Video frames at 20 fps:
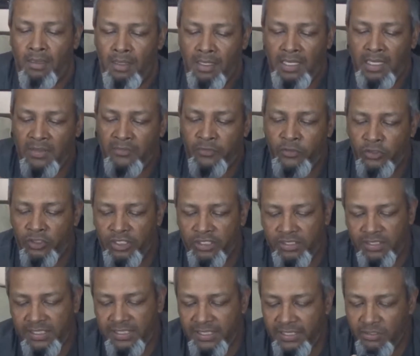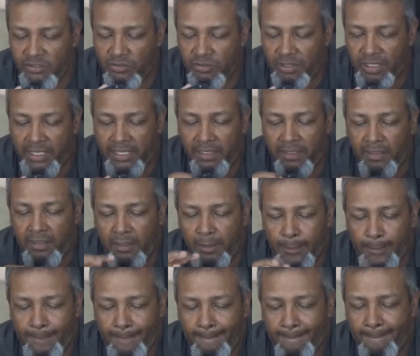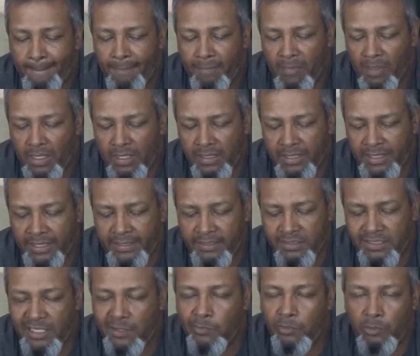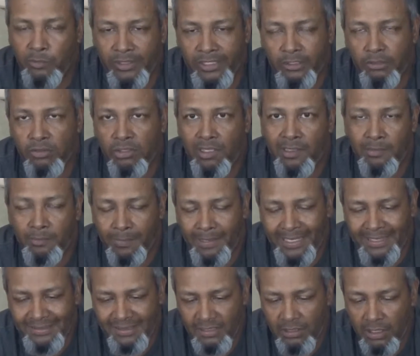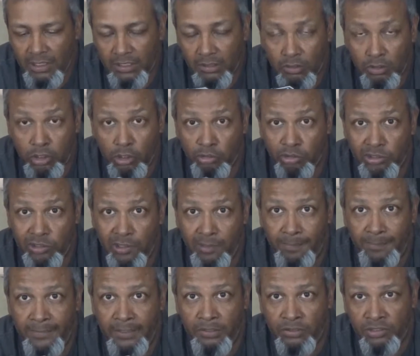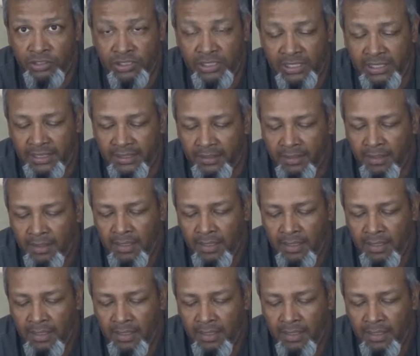If you can see this right here on the inside, when we do the unboxing on the close-up, you'll see it.